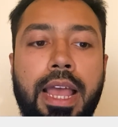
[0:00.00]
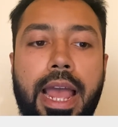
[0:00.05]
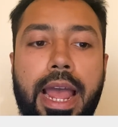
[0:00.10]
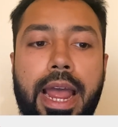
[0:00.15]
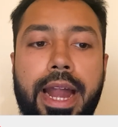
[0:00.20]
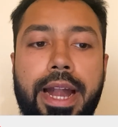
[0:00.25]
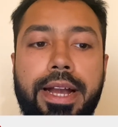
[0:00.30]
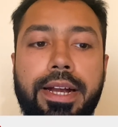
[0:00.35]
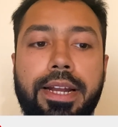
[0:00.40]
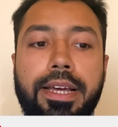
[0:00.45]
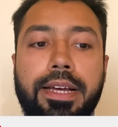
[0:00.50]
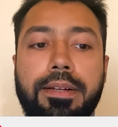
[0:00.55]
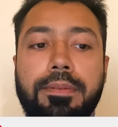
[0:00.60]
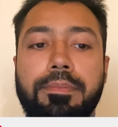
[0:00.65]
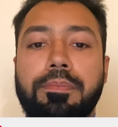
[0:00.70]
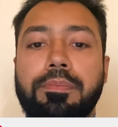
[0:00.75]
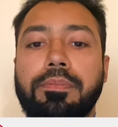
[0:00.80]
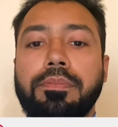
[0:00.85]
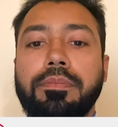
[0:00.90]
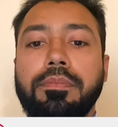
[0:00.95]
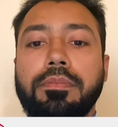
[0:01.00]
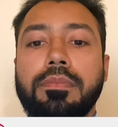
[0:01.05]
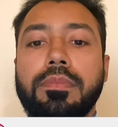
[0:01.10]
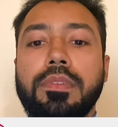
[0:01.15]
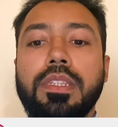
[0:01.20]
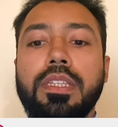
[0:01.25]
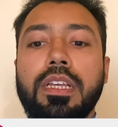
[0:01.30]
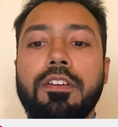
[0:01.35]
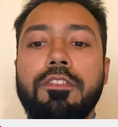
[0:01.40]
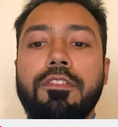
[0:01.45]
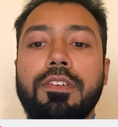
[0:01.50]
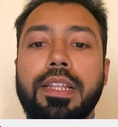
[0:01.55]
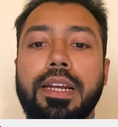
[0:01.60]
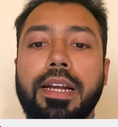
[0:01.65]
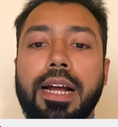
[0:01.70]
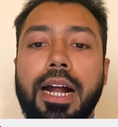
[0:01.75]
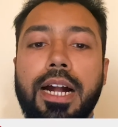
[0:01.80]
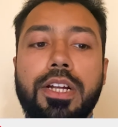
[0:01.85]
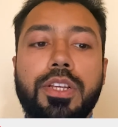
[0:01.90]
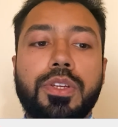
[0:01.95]
And with
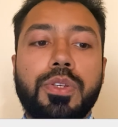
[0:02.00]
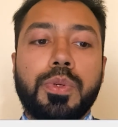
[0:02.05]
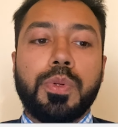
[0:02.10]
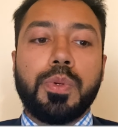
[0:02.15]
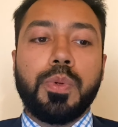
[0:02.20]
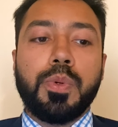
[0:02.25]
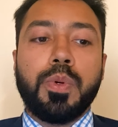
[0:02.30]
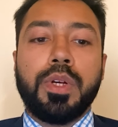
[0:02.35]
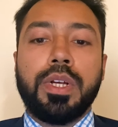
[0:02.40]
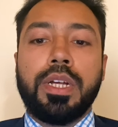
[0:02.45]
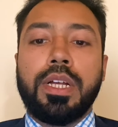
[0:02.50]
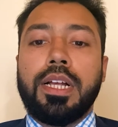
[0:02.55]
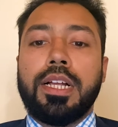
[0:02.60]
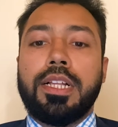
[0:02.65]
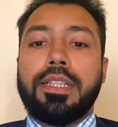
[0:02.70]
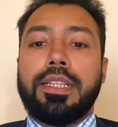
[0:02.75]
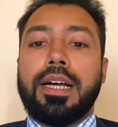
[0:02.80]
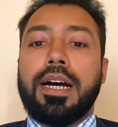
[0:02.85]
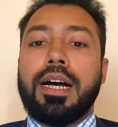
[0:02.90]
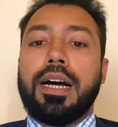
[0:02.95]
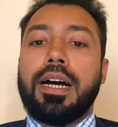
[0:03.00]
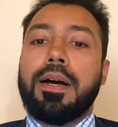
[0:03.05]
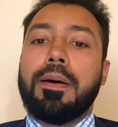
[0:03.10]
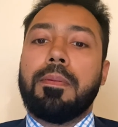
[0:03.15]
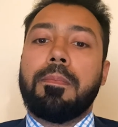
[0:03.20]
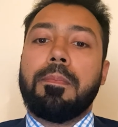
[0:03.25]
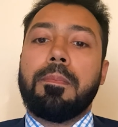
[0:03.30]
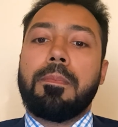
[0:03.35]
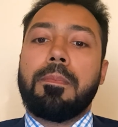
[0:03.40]
regards to the